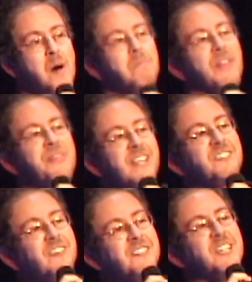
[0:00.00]
But this
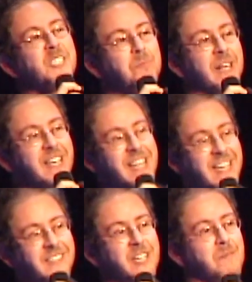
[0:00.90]
doesn't explain
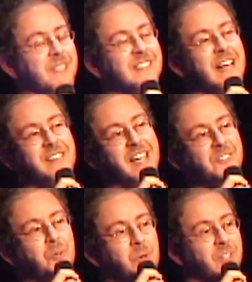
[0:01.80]
helium. It's not the
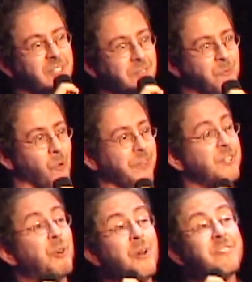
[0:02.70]
answer we're looking for. The
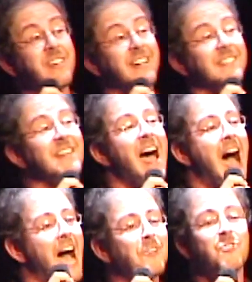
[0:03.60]
truth is,
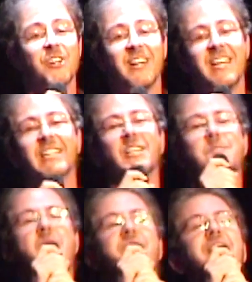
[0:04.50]
hydrogen and
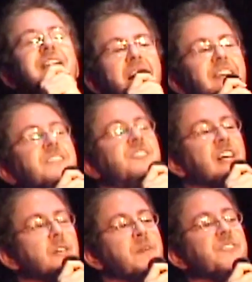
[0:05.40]
helium are the lightest
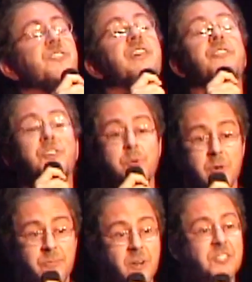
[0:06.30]
elements in the
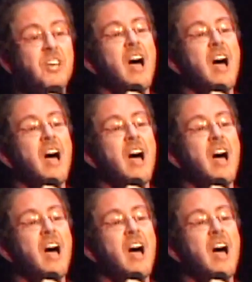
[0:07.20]
universe.